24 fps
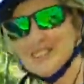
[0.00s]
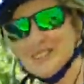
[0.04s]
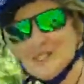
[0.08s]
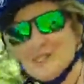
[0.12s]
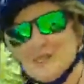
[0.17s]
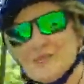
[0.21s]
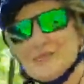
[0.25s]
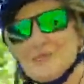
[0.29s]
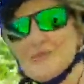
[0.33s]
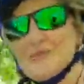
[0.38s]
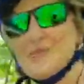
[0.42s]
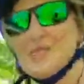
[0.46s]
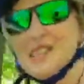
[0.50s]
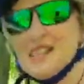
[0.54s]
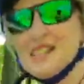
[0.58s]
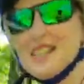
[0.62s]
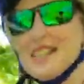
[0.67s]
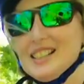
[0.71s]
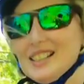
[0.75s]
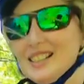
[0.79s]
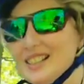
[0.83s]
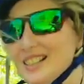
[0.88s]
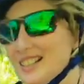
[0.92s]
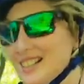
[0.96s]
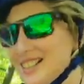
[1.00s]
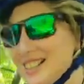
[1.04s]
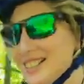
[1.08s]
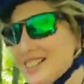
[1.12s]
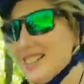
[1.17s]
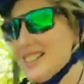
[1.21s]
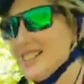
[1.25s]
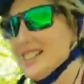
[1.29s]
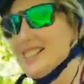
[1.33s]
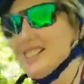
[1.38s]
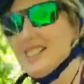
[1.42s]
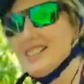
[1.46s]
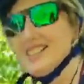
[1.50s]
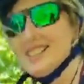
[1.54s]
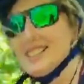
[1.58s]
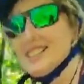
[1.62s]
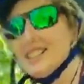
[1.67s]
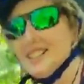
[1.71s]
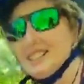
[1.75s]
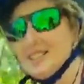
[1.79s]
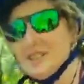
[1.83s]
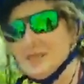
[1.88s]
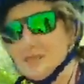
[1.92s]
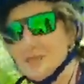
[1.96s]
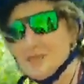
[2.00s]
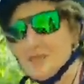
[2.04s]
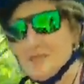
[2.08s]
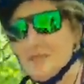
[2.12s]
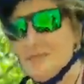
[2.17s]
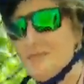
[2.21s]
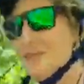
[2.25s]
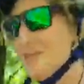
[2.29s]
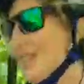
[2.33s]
there's a sub niche of people that bring fly